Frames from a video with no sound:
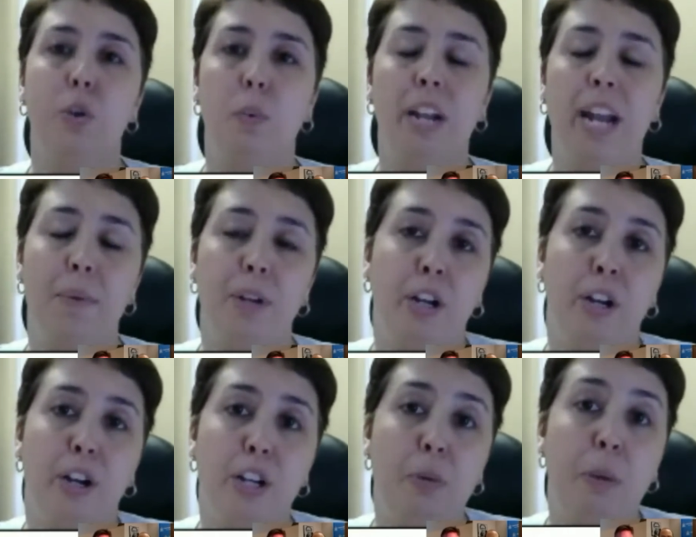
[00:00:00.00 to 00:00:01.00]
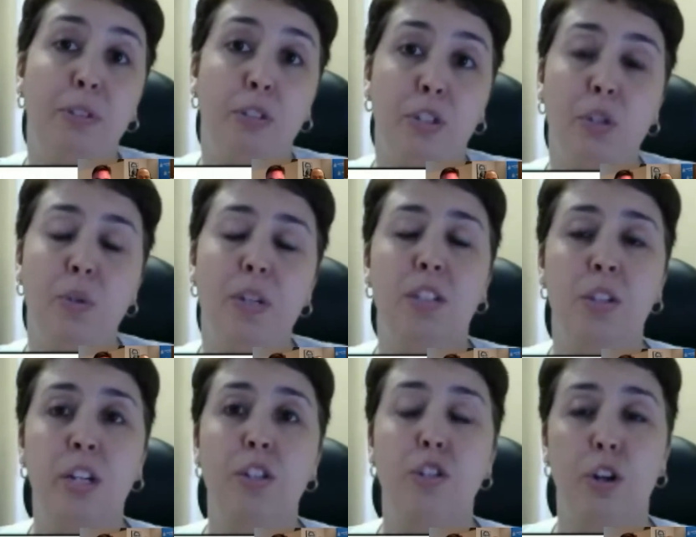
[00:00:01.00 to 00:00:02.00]
So what I would encourage people to do
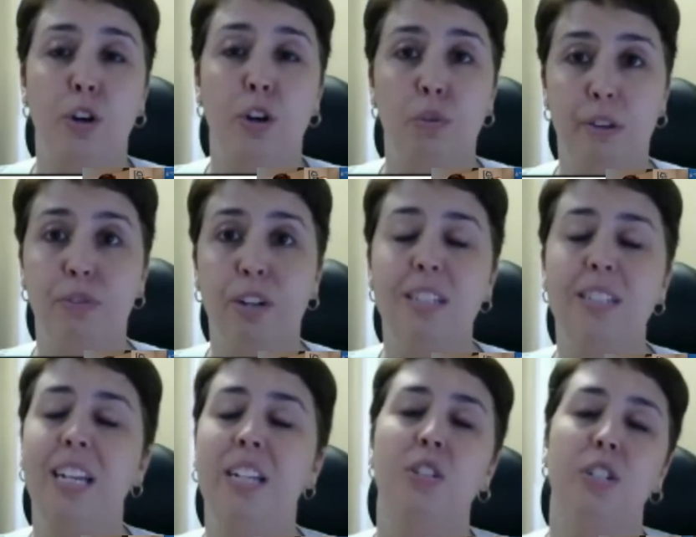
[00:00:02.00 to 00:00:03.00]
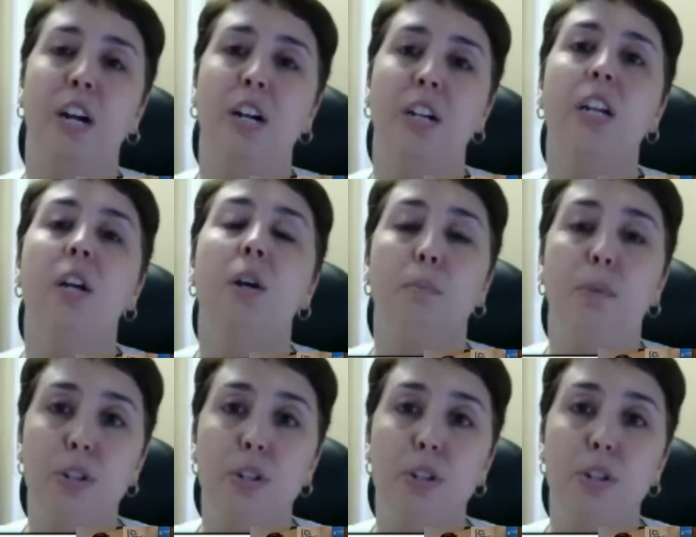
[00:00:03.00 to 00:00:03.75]
is look at your own RFRAs and start